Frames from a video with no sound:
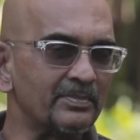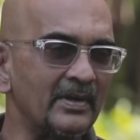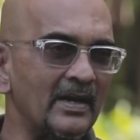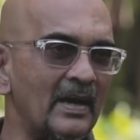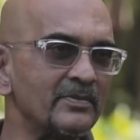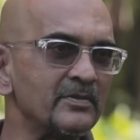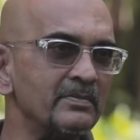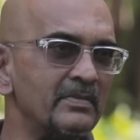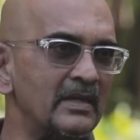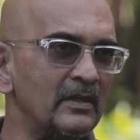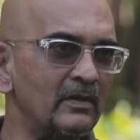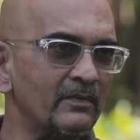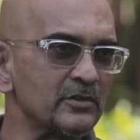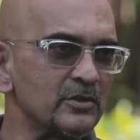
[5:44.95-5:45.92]
perhaps
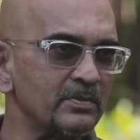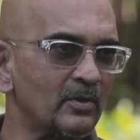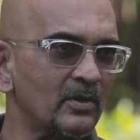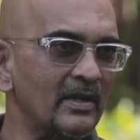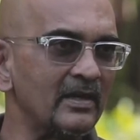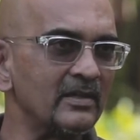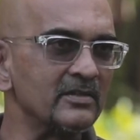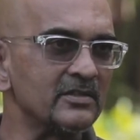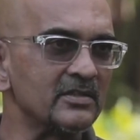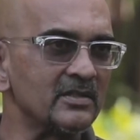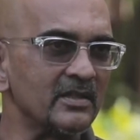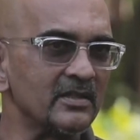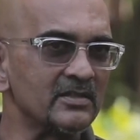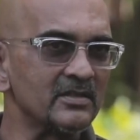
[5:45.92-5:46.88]
many of the small island
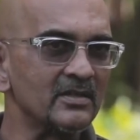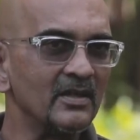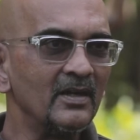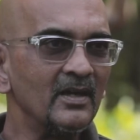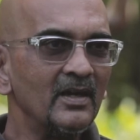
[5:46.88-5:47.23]
states,